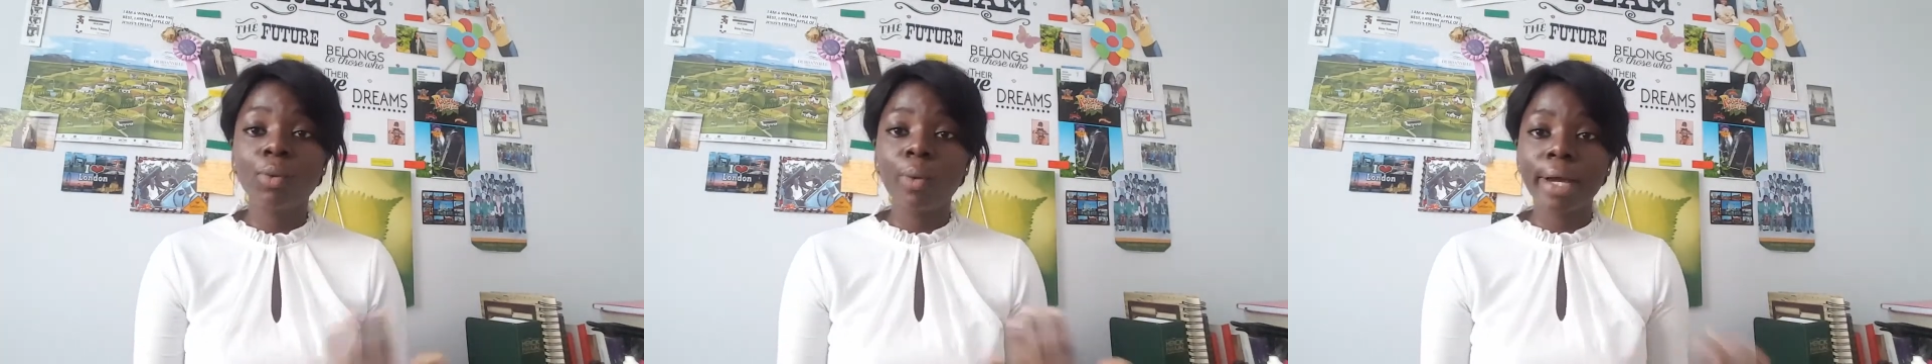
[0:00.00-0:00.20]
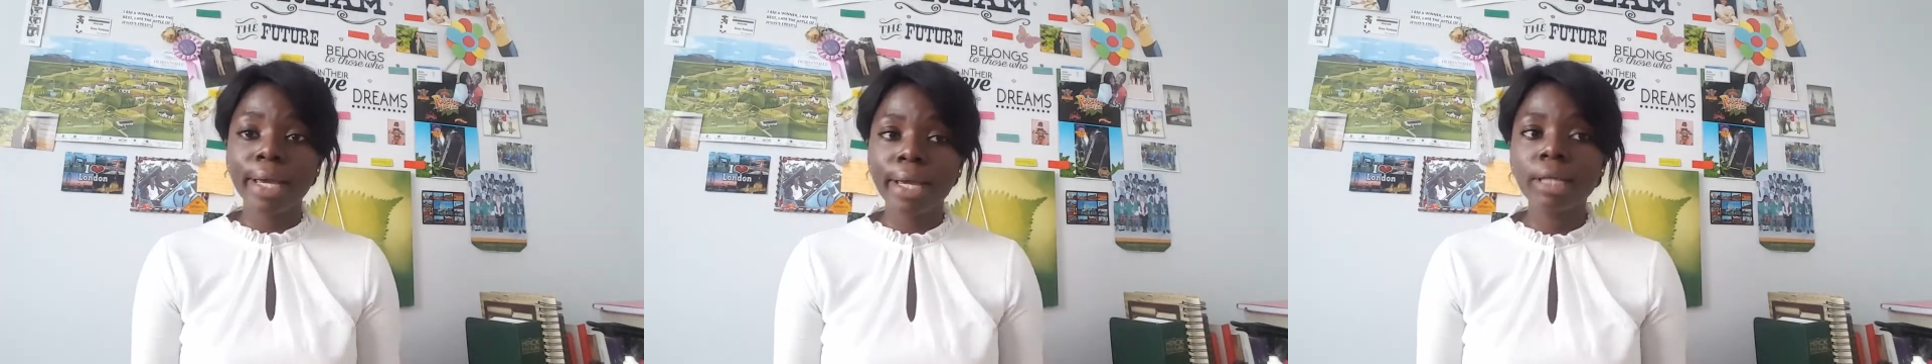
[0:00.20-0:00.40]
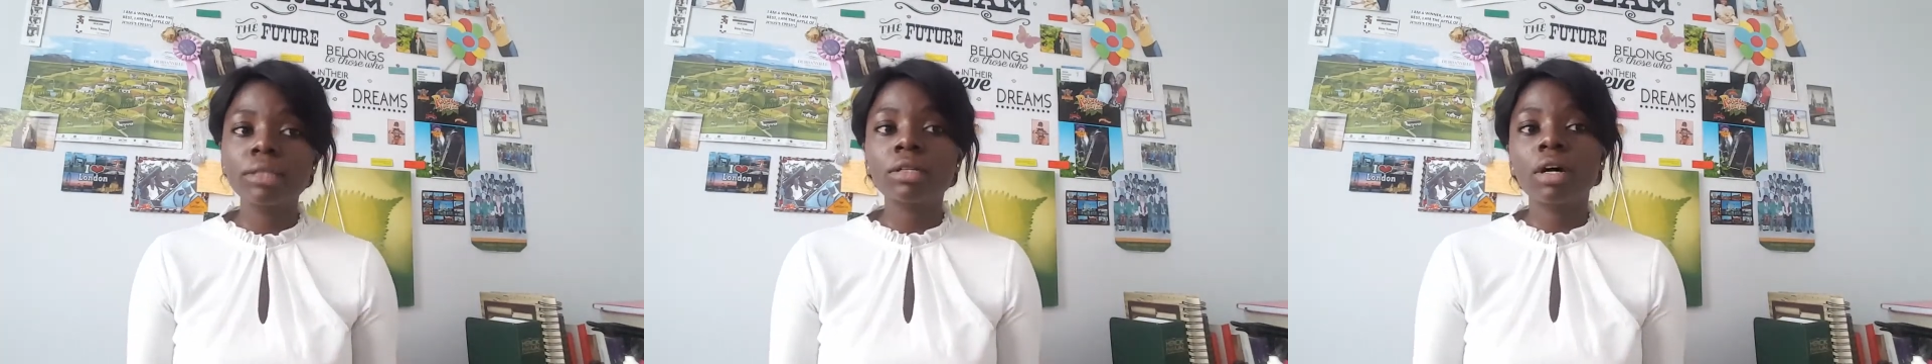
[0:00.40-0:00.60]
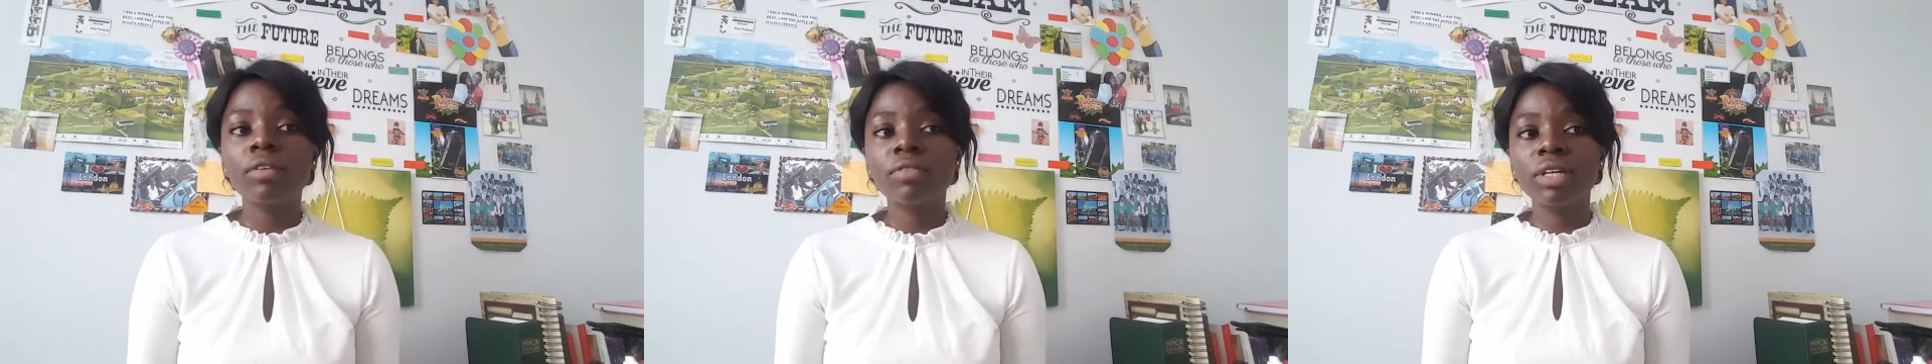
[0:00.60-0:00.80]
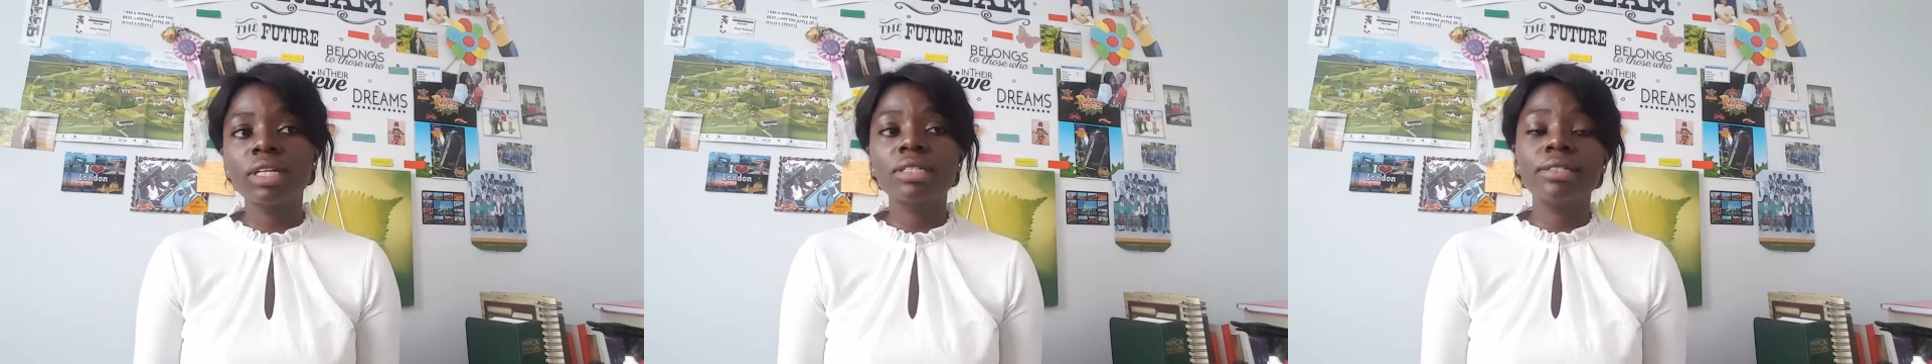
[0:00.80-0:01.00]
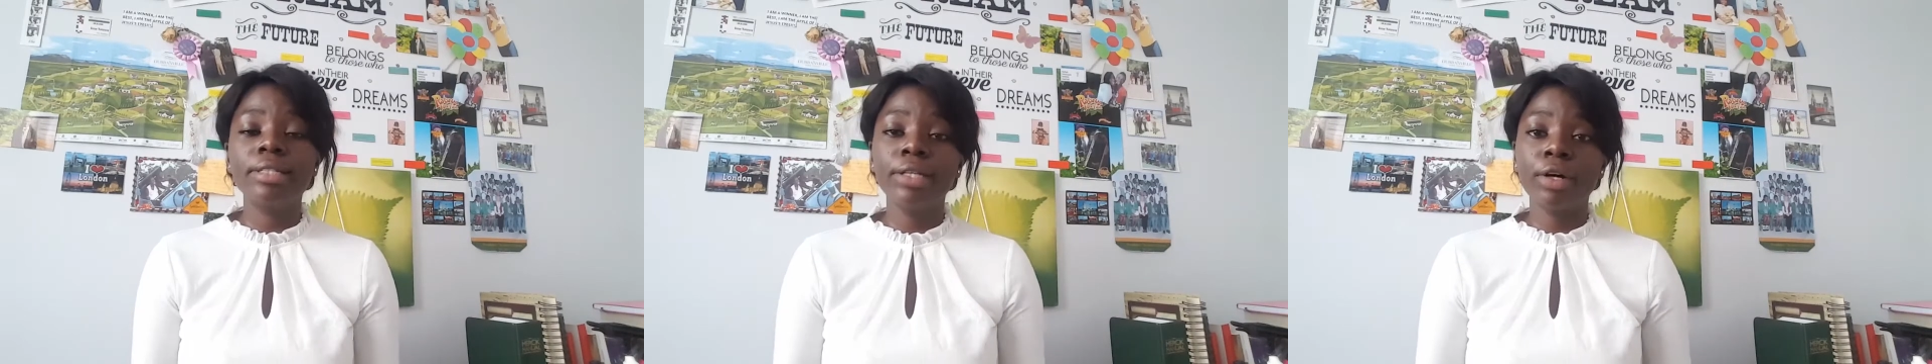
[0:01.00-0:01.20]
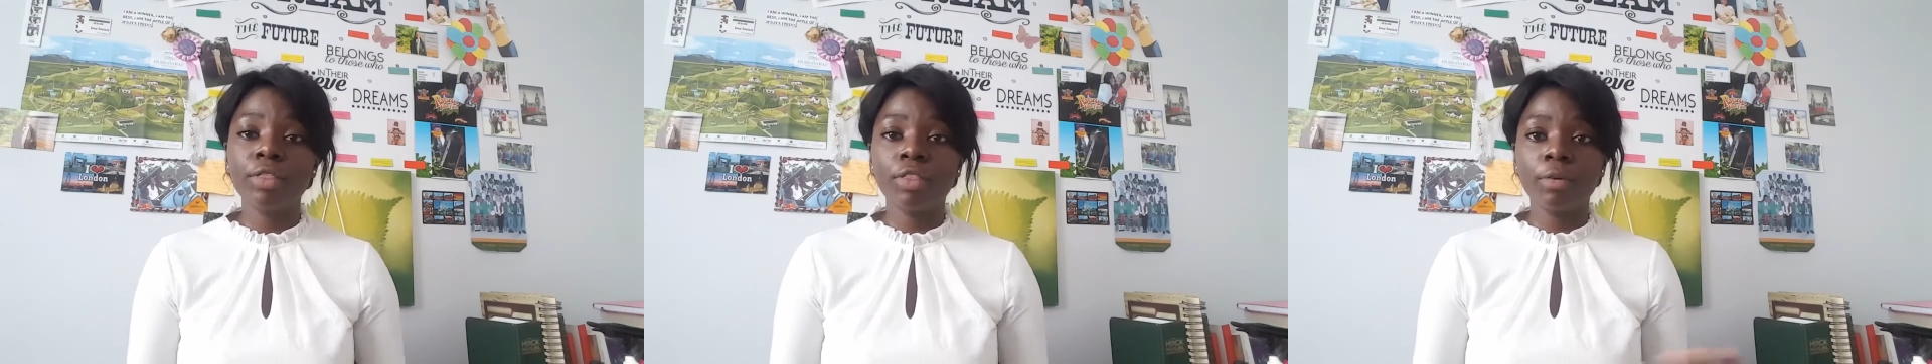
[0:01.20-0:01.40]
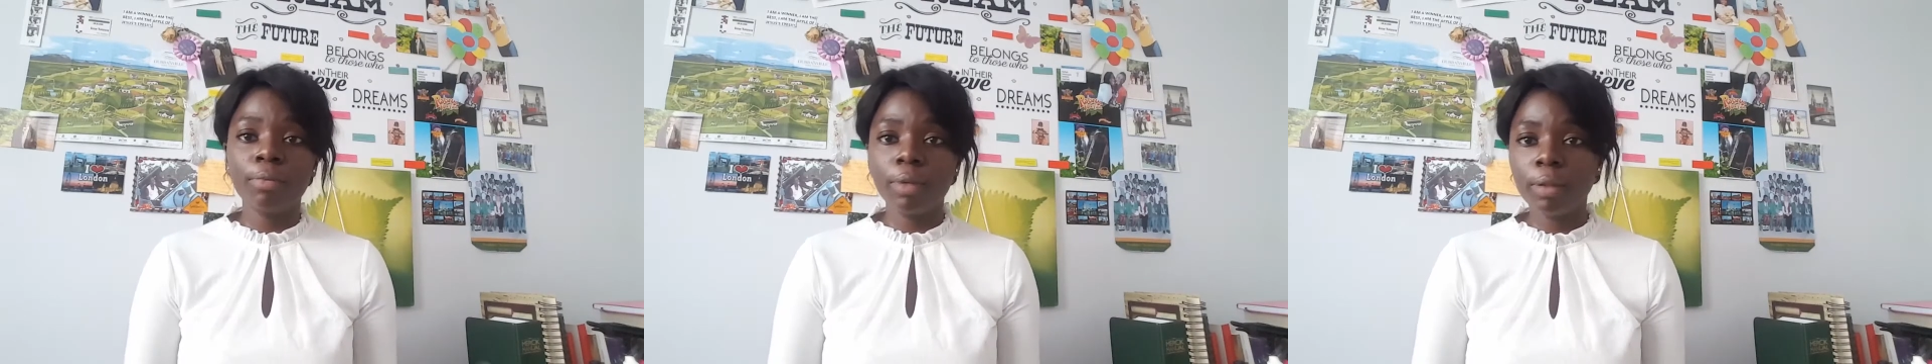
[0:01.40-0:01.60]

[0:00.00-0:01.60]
wait obviously on the